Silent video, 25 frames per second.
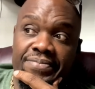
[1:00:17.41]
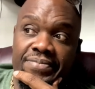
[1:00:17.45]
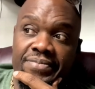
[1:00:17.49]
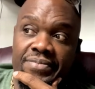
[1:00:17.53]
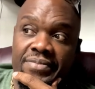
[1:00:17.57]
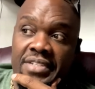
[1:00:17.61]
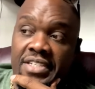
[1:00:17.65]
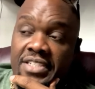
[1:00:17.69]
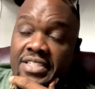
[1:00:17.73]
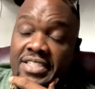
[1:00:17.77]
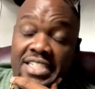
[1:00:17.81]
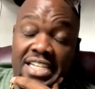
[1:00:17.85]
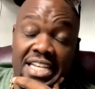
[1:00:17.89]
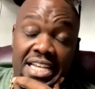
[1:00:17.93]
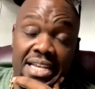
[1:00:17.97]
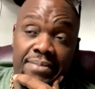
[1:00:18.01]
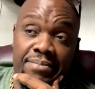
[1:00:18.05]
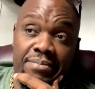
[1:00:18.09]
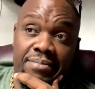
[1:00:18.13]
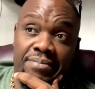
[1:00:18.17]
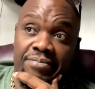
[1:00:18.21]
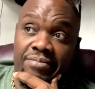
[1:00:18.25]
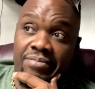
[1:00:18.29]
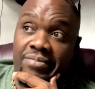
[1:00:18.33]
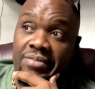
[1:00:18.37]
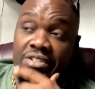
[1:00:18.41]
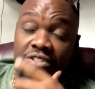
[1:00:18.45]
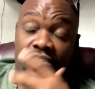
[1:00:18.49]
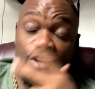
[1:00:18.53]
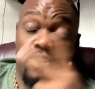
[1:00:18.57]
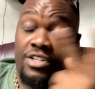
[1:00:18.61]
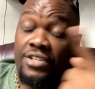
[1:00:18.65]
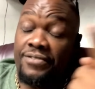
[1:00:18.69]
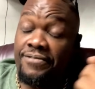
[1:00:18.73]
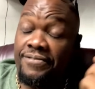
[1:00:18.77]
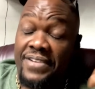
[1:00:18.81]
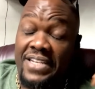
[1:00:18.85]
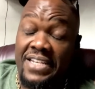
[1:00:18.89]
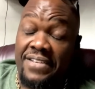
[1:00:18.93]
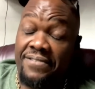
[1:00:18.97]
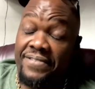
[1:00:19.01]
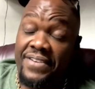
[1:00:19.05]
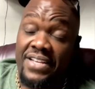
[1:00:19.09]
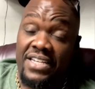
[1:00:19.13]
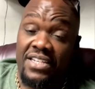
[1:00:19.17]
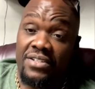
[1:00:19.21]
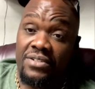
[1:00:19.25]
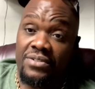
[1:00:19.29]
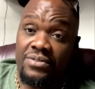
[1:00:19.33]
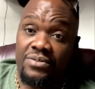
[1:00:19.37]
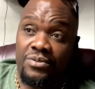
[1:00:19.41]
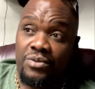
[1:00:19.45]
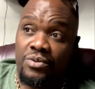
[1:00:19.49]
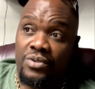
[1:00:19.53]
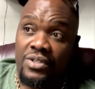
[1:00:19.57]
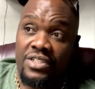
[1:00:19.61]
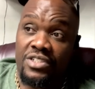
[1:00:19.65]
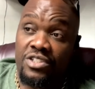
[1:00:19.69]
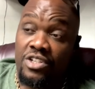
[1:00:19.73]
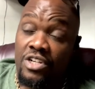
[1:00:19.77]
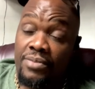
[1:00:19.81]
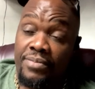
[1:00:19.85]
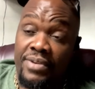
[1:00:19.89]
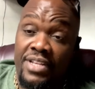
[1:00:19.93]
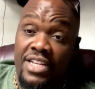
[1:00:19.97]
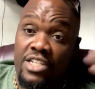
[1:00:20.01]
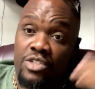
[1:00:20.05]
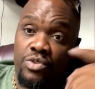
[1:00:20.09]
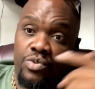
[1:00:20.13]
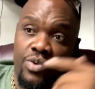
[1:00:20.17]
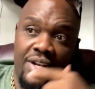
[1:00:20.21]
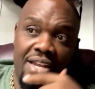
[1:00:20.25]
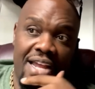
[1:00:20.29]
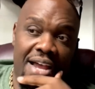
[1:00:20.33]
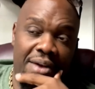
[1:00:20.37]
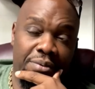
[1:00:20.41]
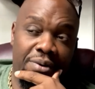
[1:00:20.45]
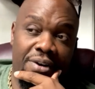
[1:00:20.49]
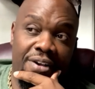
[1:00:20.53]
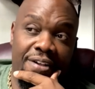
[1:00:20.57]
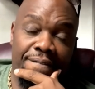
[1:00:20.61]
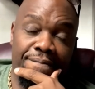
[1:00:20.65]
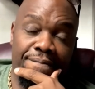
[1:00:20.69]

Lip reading: this team only 50-50. It's going to be this way, that way.